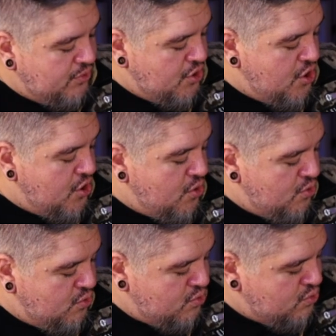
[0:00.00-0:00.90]

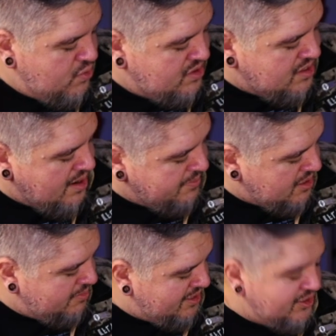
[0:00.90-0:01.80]
know that I'm going
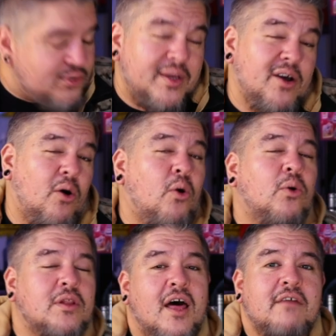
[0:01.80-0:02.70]
to be doing a
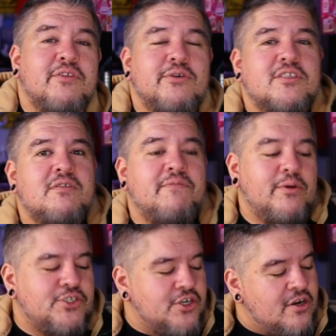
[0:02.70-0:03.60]
whole lot of those in the
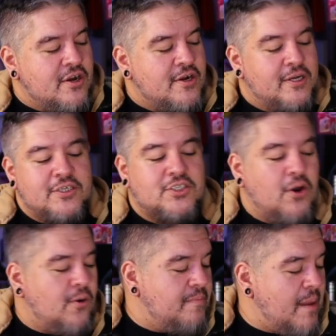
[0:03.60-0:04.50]
future.
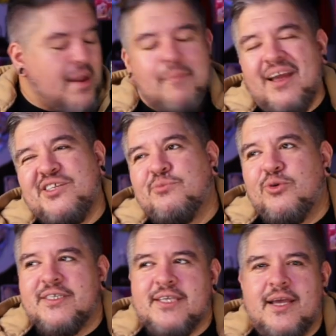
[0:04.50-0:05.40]
So, I mean, I might do
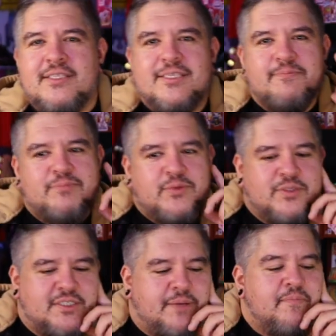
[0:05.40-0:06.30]
more designs. We'll
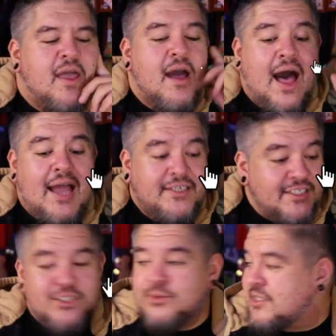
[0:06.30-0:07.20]
see. I
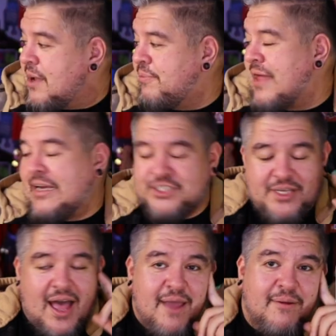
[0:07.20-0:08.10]
did do a couple,
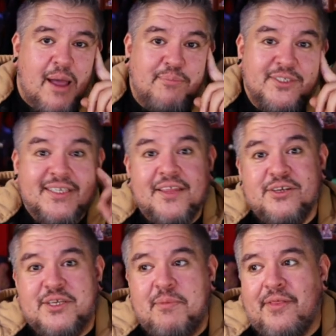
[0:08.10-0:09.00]
actually. I put together
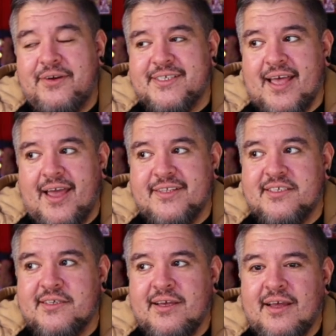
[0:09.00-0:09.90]
some other
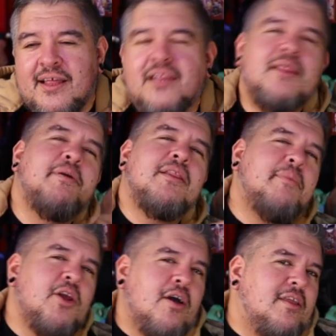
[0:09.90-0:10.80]
designs. Let
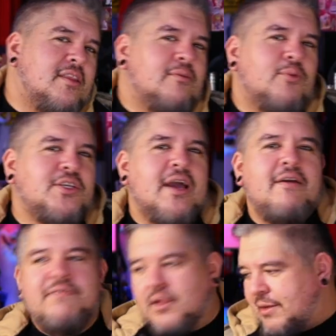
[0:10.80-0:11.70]
me know how you
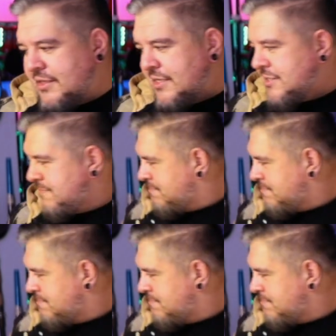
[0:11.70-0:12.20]
feel about this.